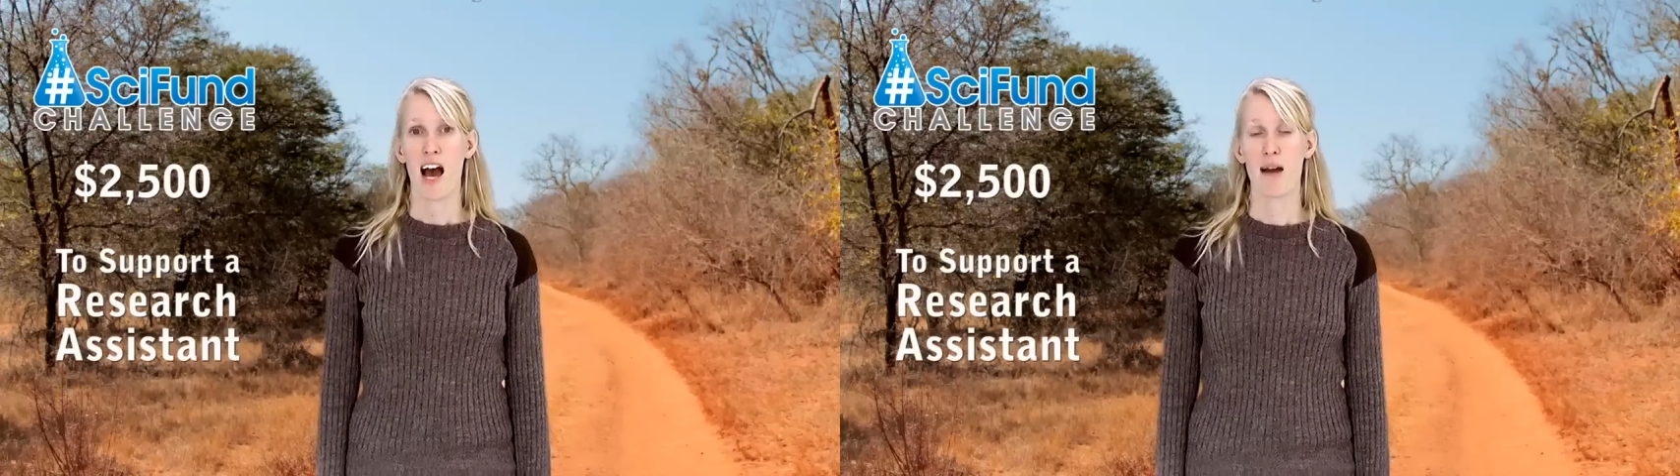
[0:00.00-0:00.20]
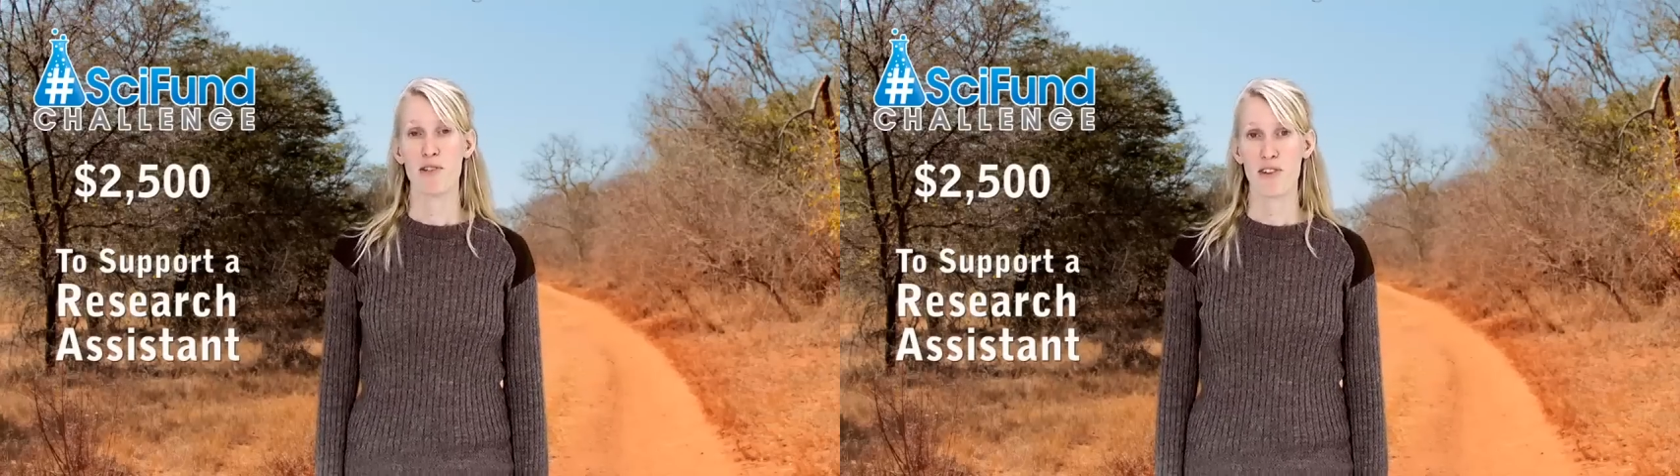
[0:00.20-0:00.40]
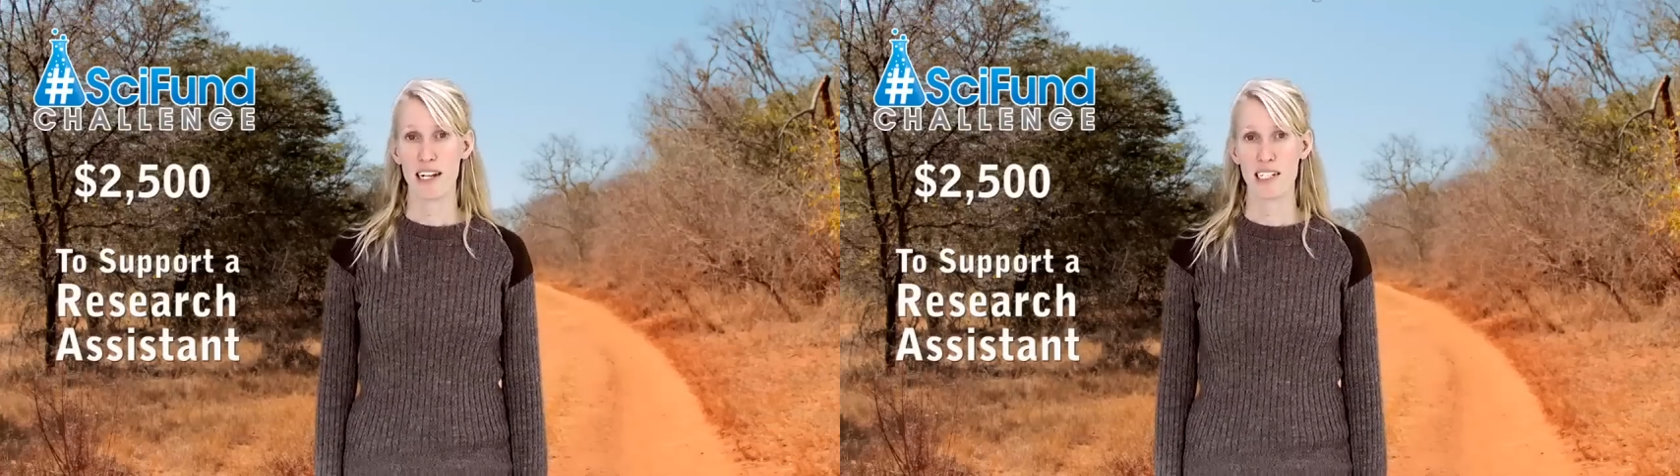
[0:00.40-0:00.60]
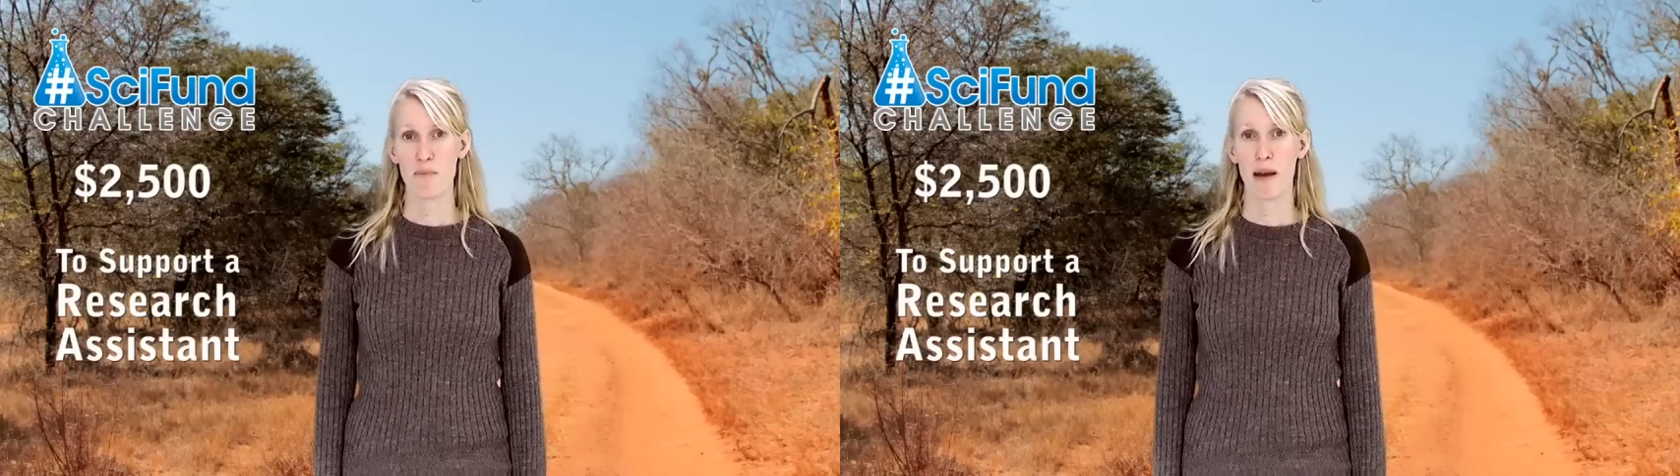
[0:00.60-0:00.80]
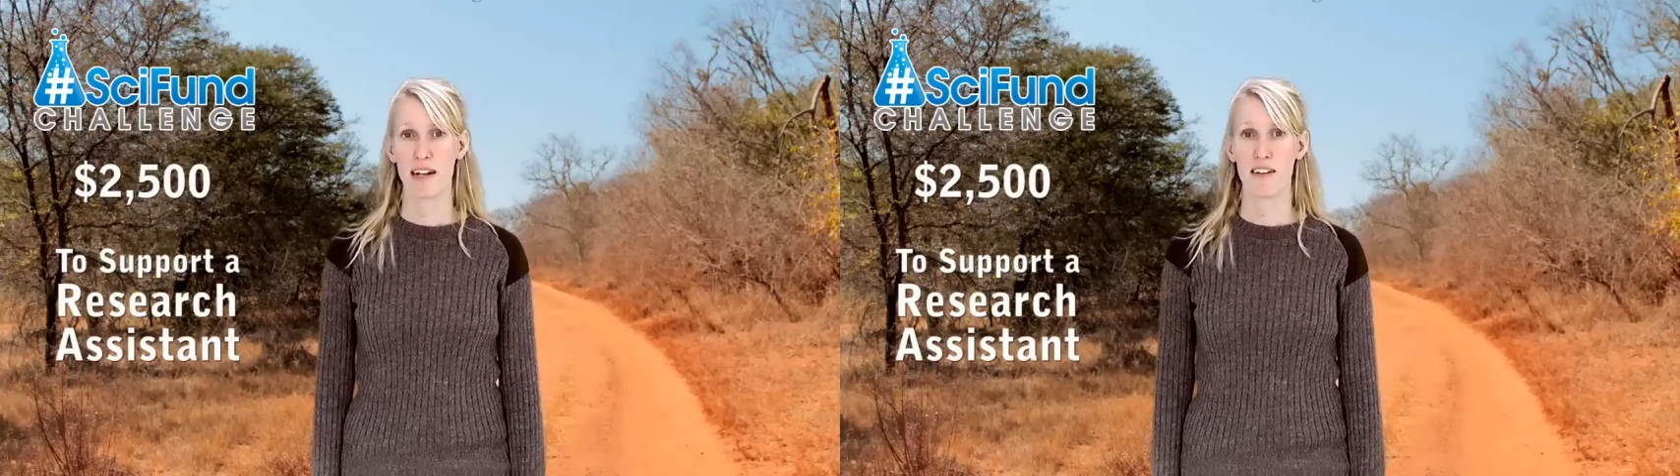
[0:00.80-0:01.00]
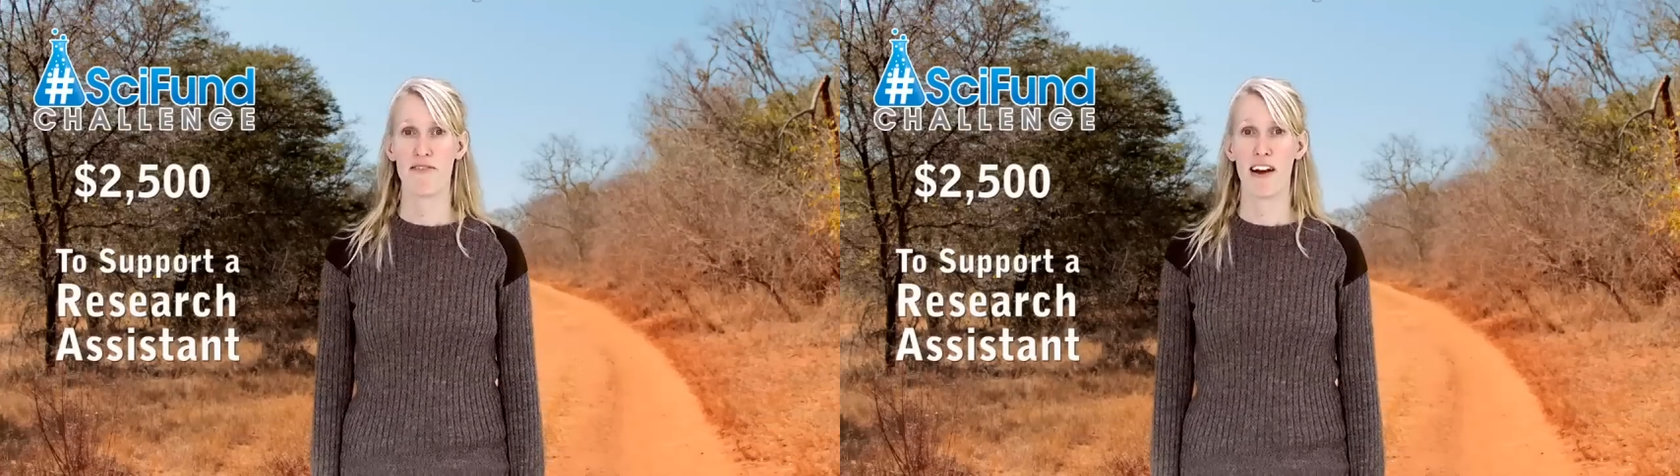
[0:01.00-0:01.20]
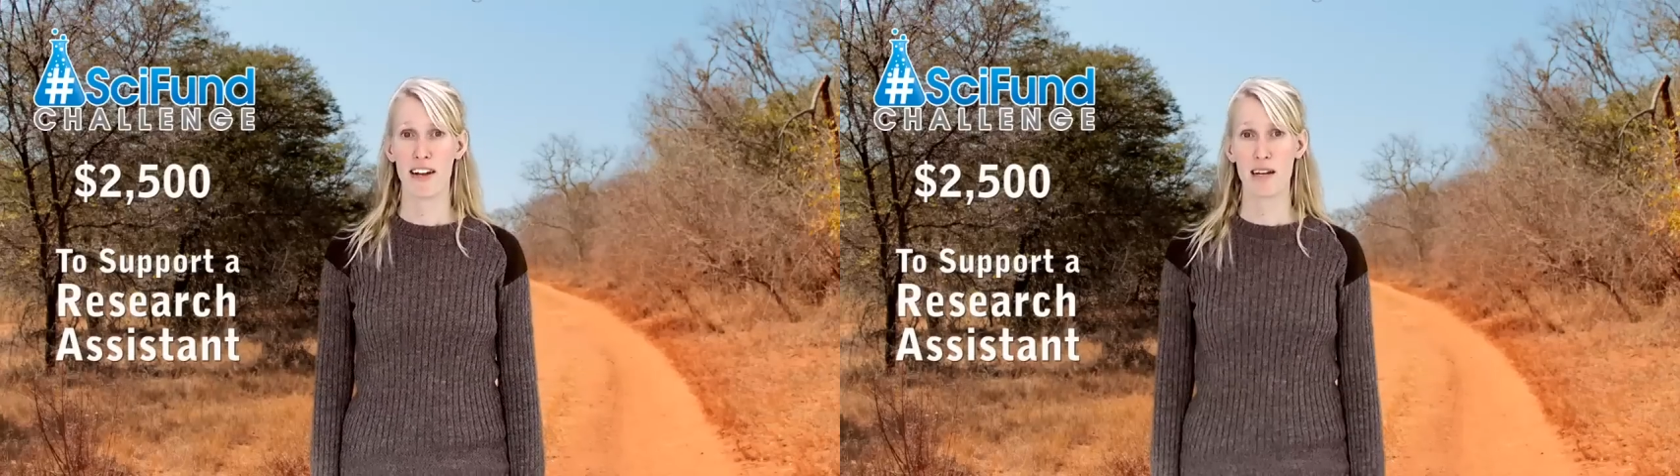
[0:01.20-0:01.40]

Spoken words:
I'm trying to paint a very